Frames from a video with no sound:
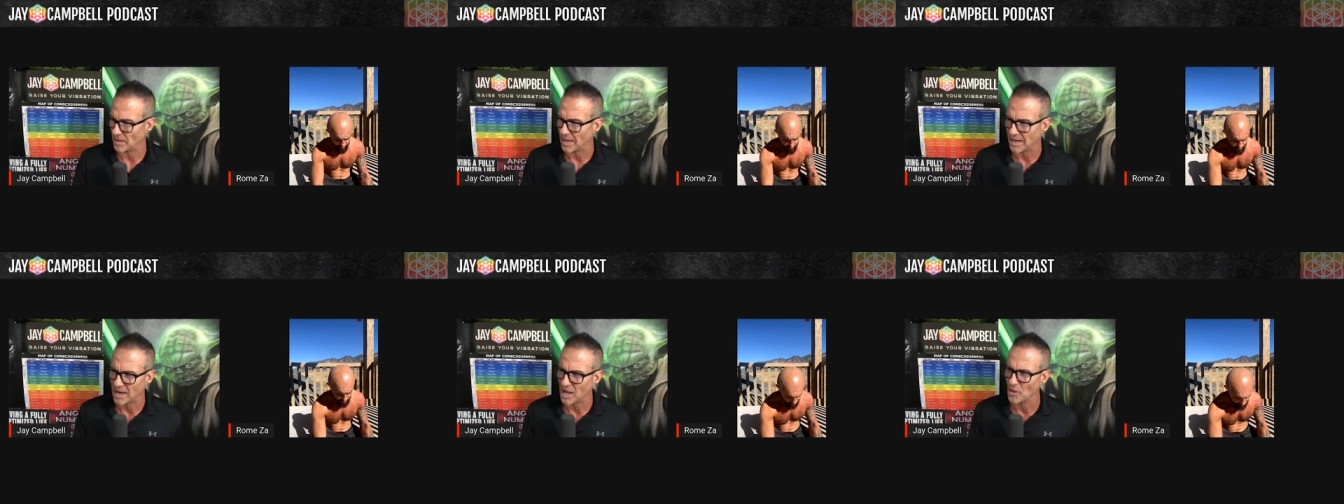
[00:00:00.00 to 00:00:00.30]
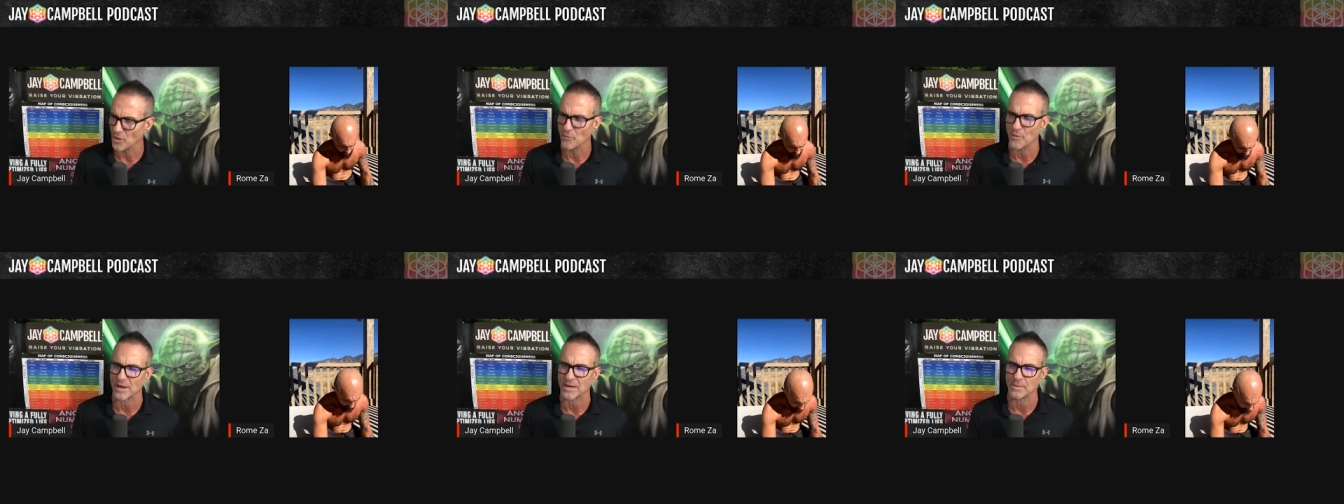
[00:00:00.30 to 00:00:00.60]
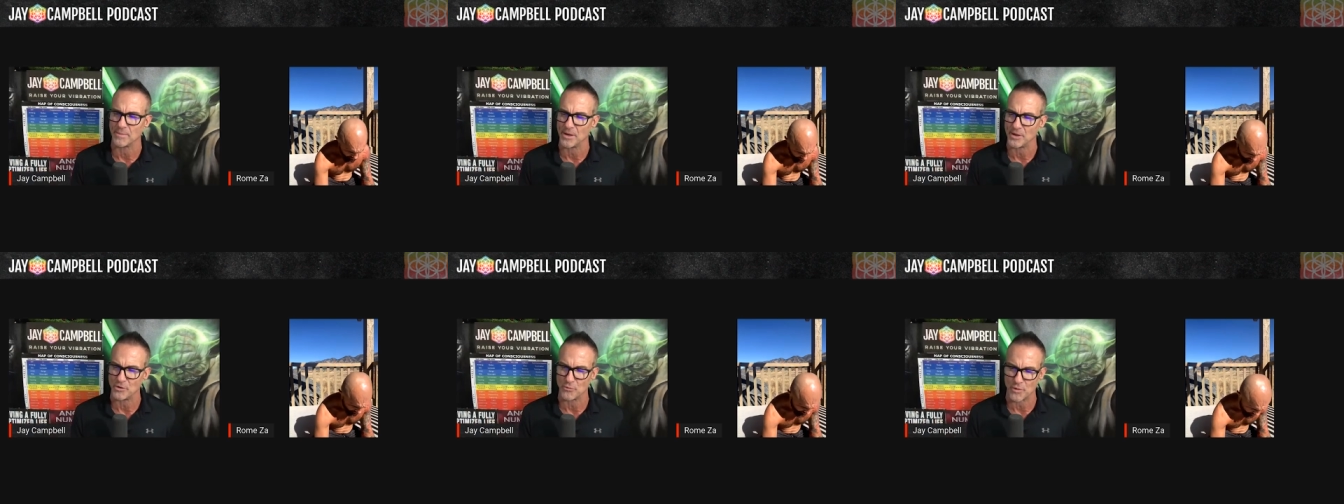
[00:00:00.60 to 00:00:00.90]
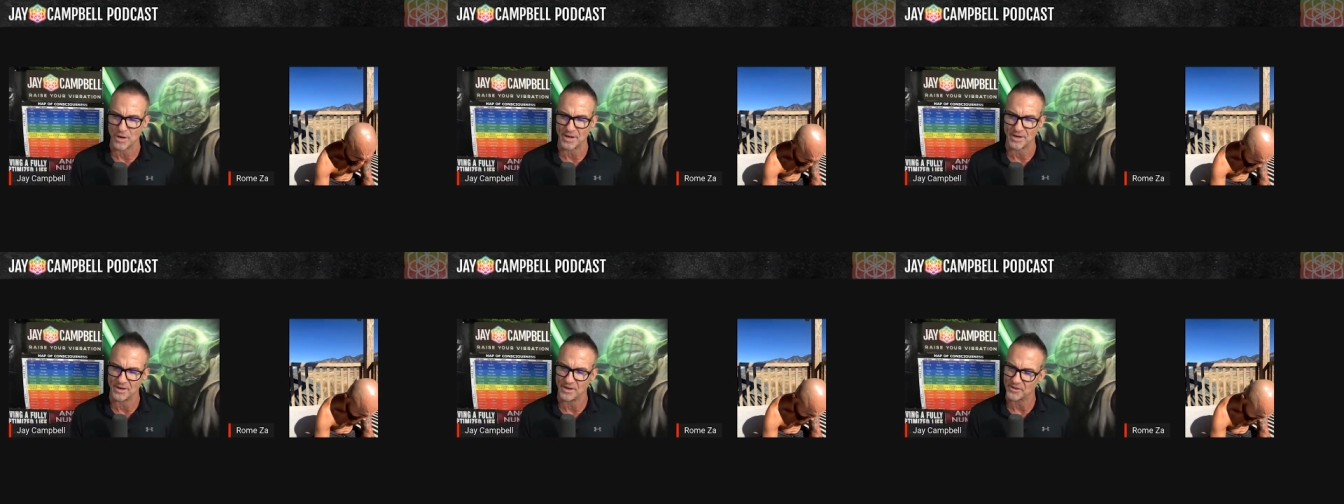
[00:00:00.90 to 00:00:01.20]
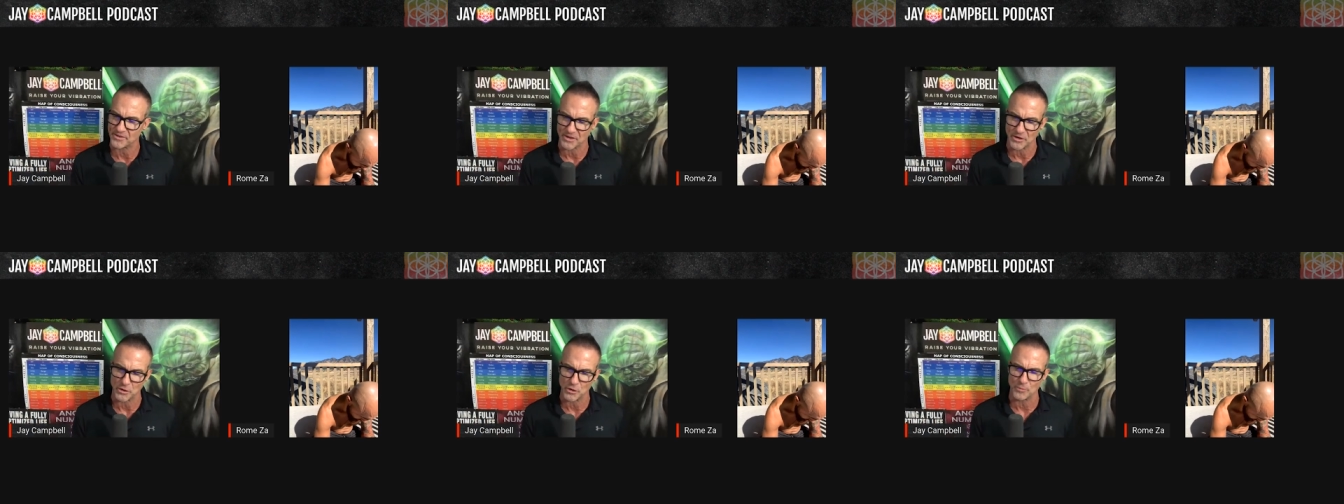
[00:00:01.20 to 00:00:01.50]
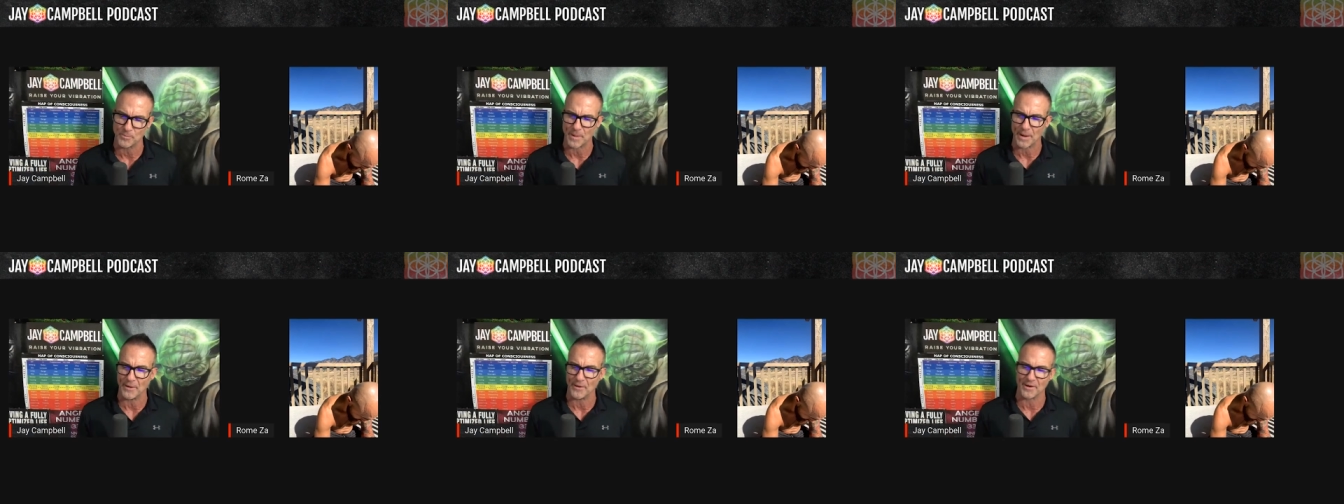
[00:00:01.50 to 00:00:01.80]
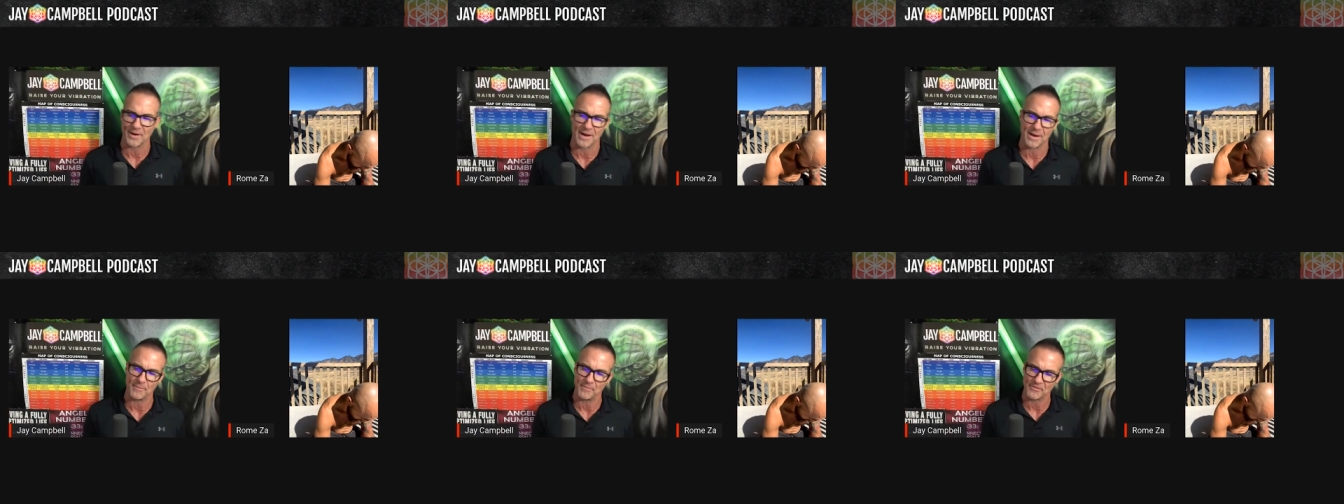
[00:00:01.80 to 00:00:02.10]
I highly recommend you read it. It's a new
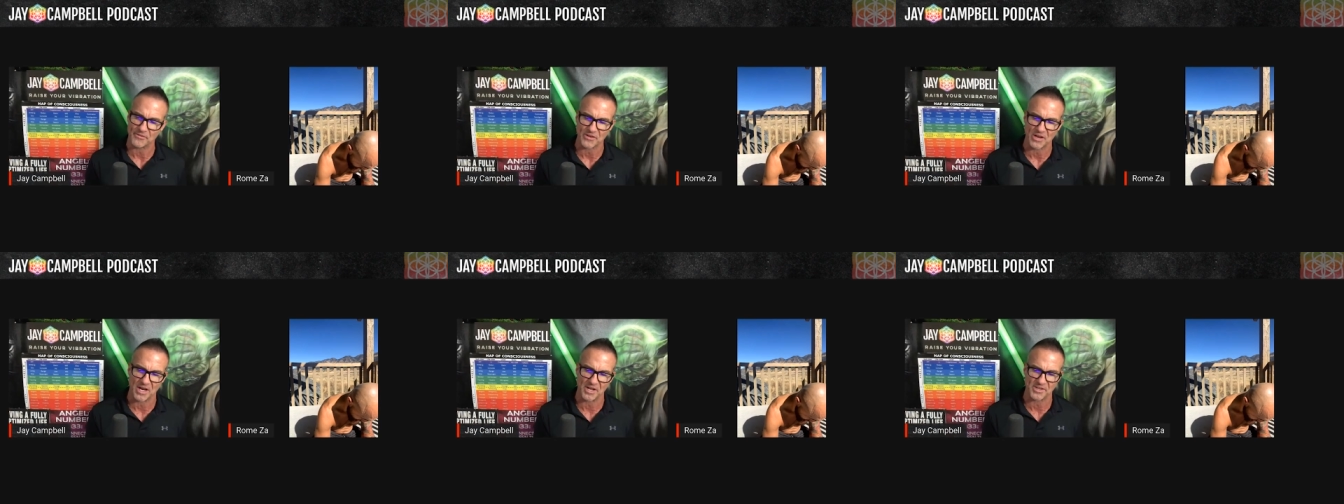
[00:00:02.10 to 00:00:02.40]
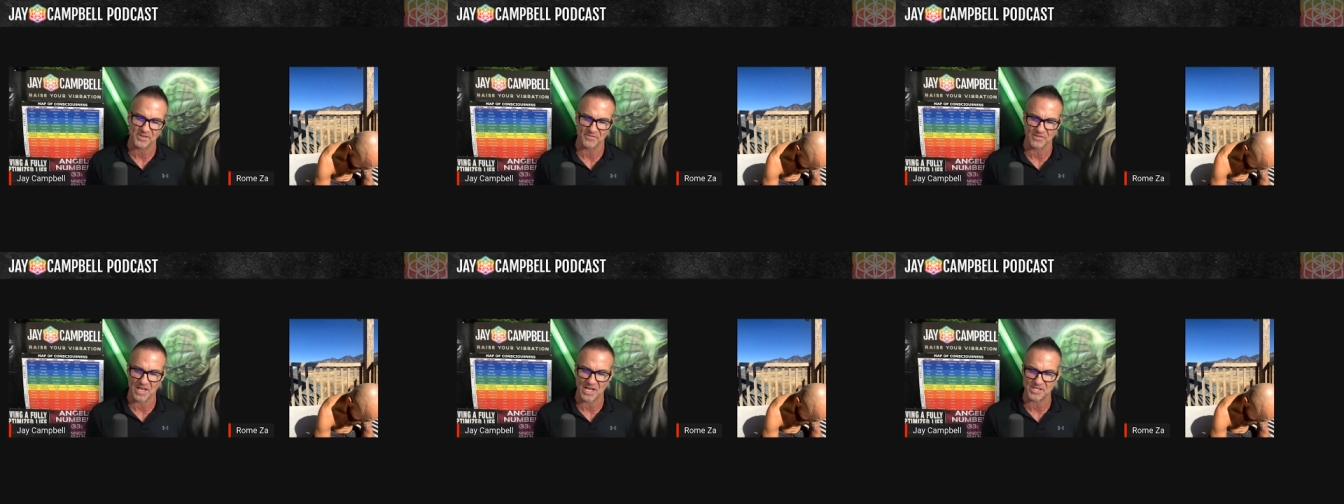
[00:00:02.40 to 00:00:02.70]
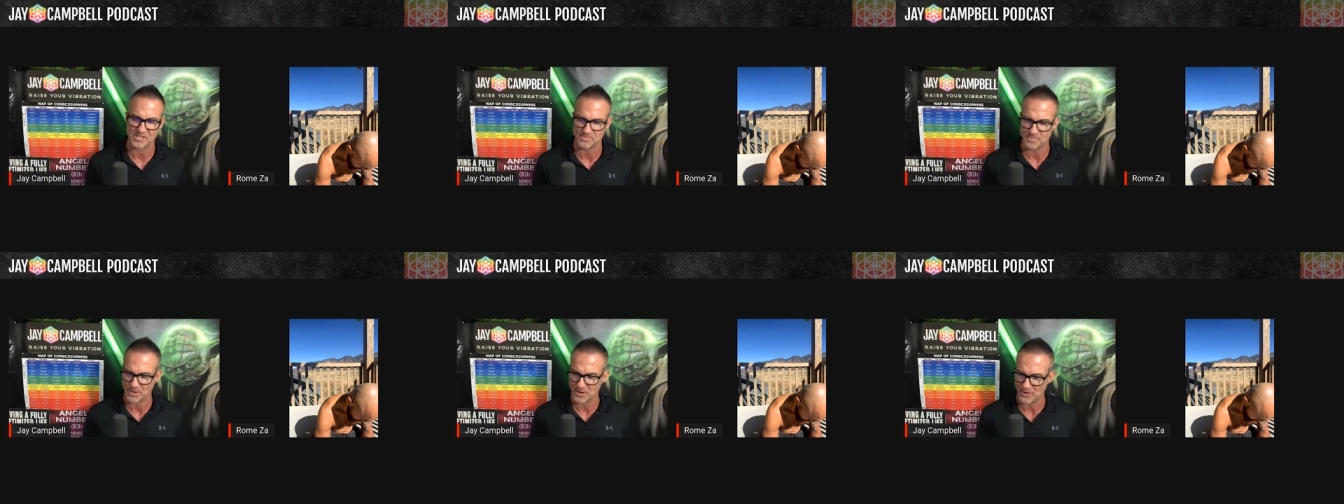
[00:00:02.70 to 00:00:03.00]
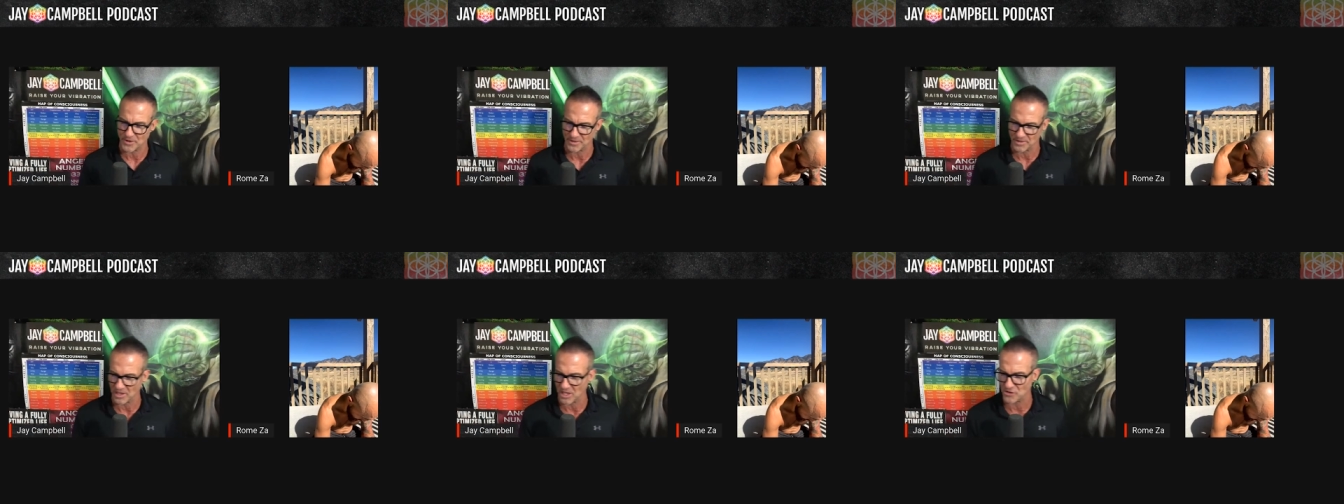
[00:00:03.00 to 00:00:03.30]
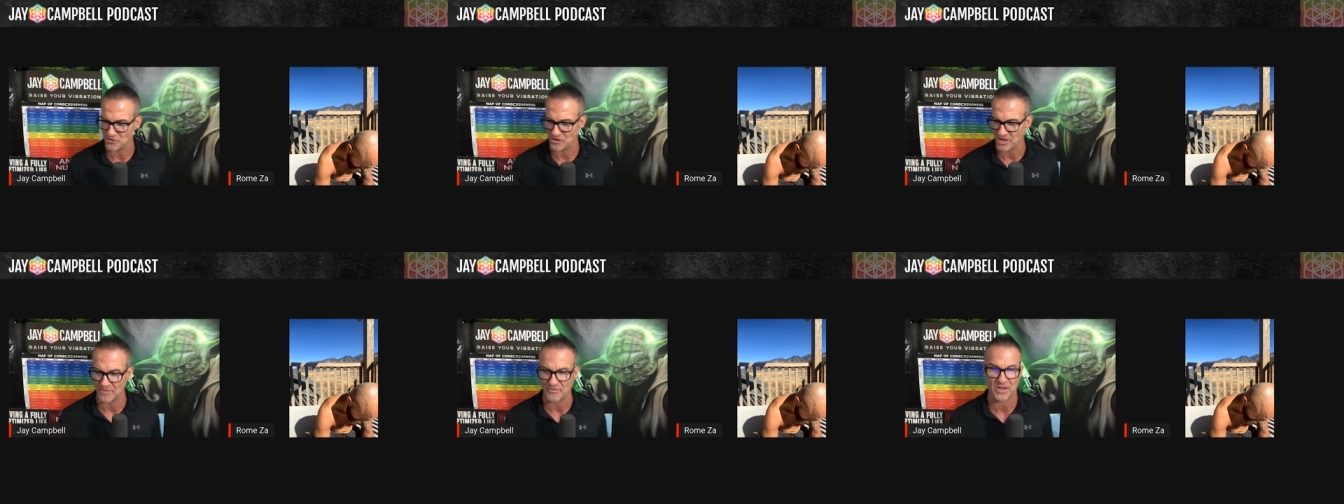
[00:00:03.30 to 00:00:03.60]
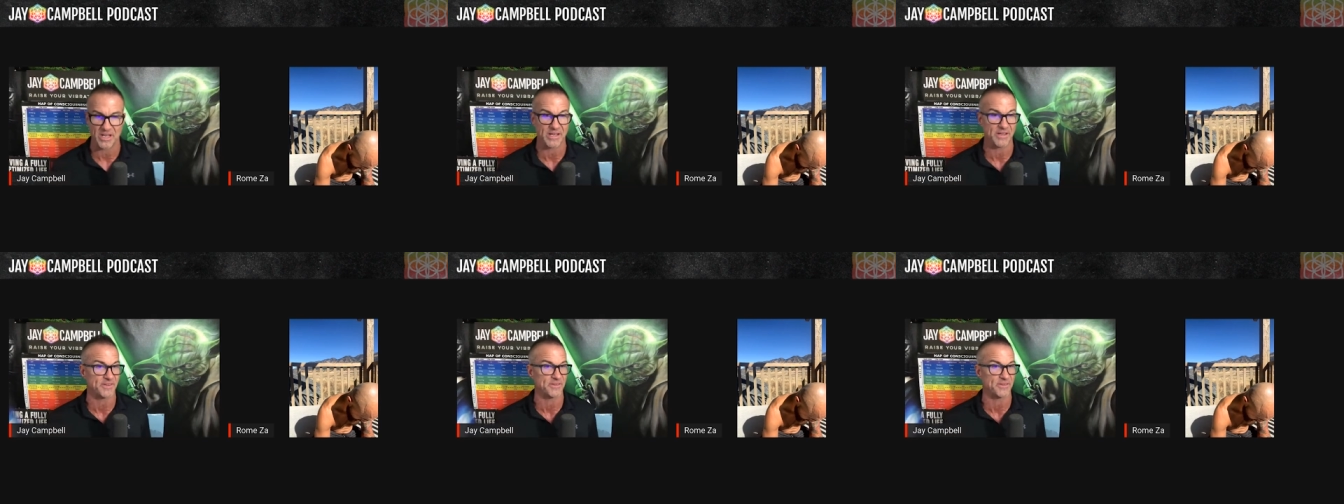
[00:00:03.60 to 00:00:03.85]
paradigm, the science of light, spirit, and longevity.